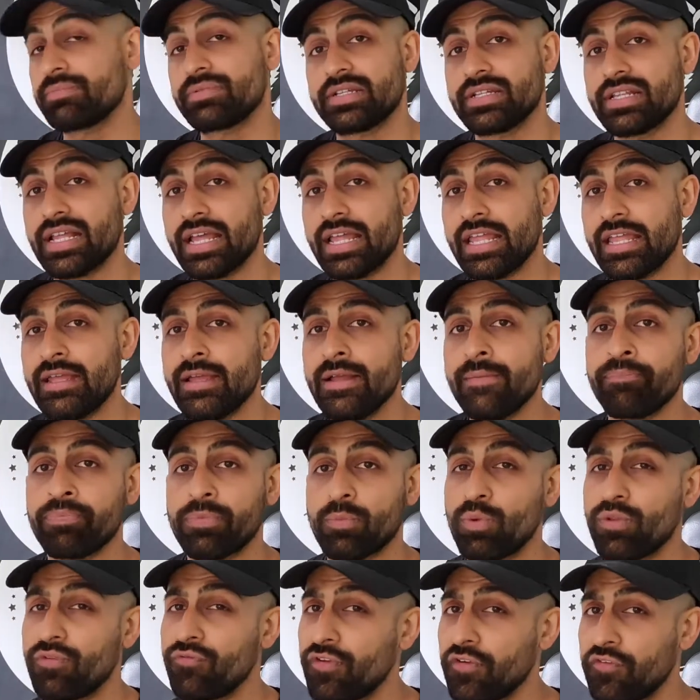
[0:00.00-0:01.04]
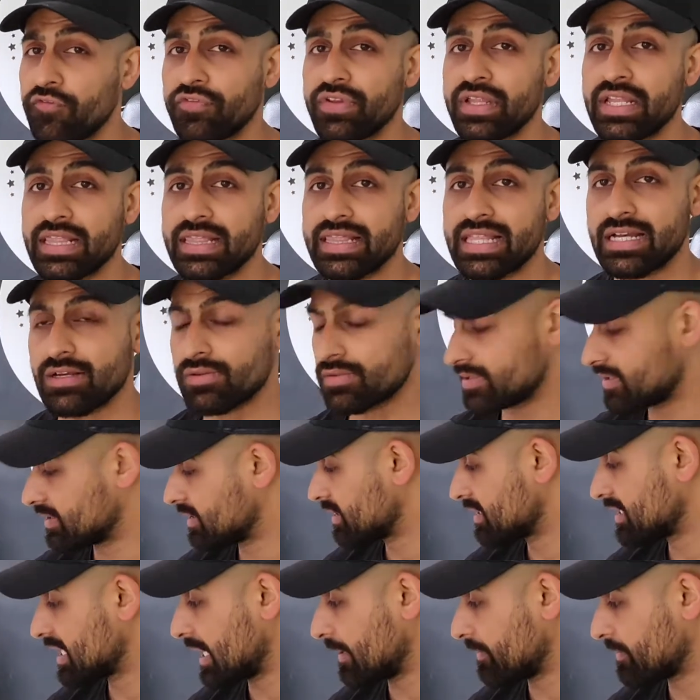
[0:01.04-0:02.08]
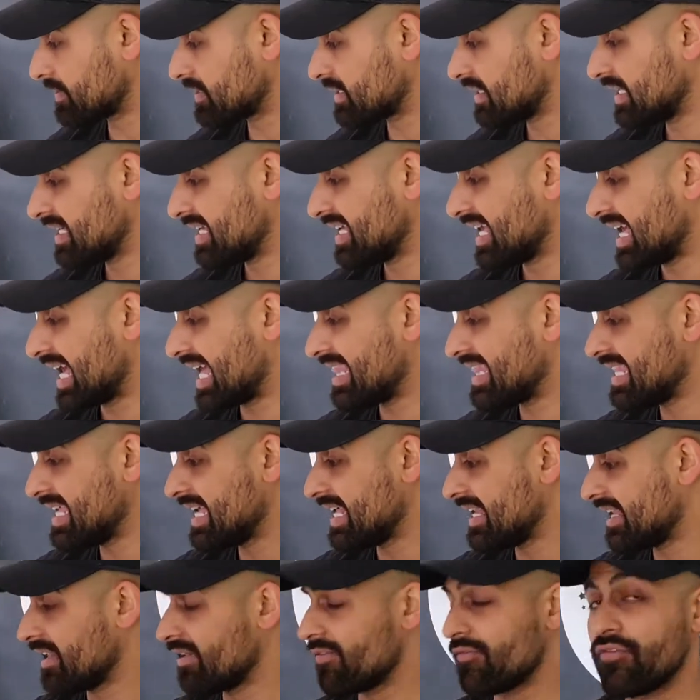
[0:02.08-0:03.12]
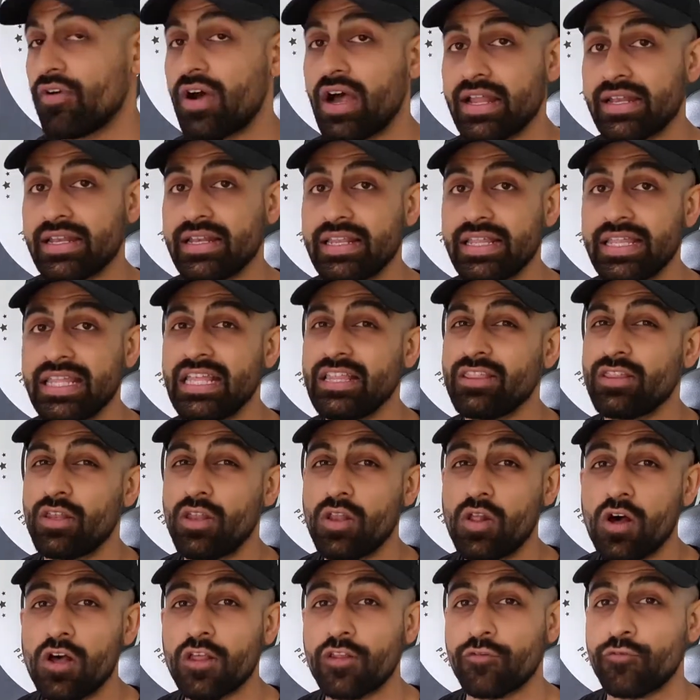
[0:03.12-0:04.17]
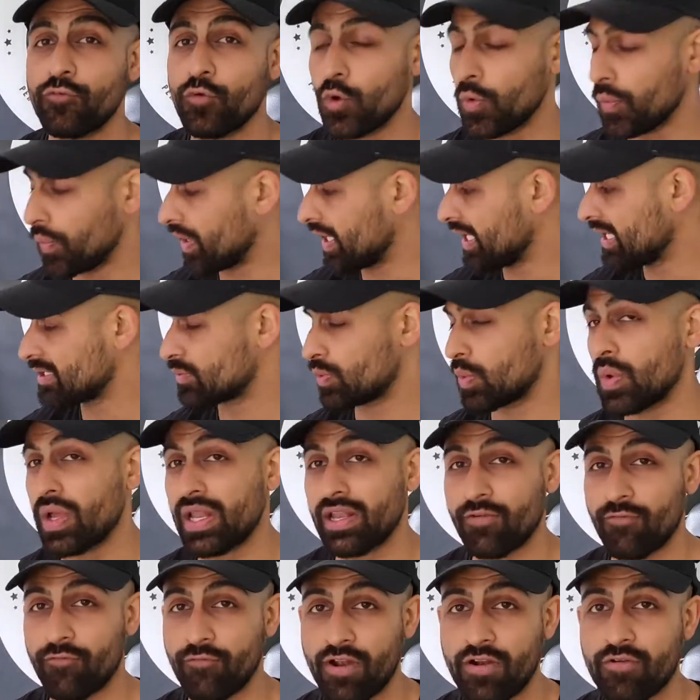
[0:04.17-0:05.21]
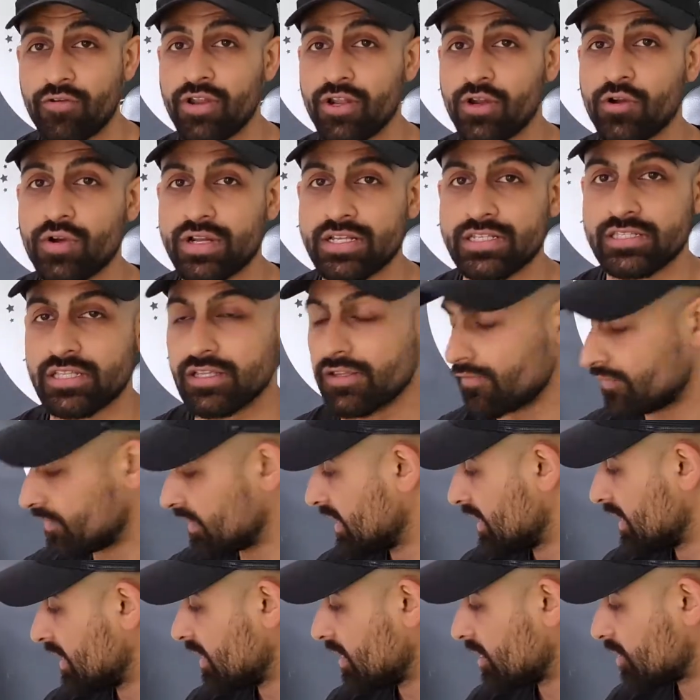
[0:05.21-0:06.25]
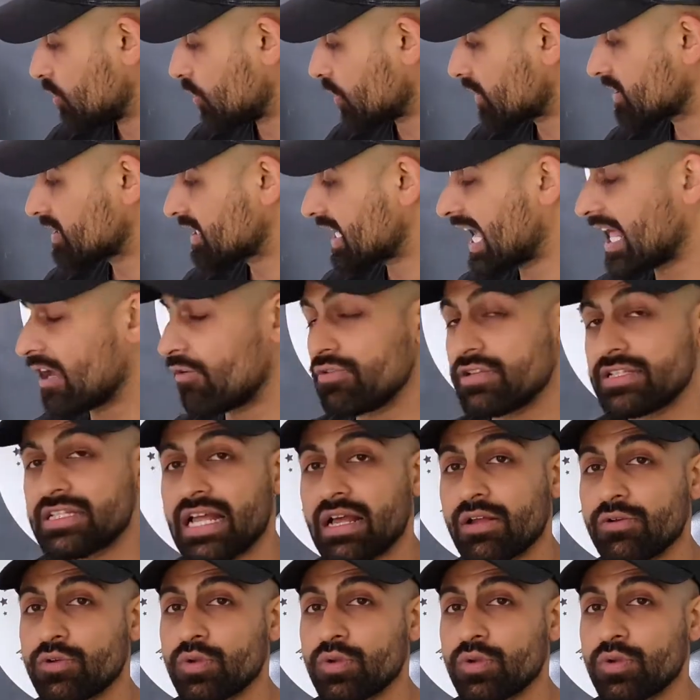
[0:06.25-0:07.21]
a day with 15,000 steps. And then finally, in the last 4 weeks, we went very aggressive, took his calories down to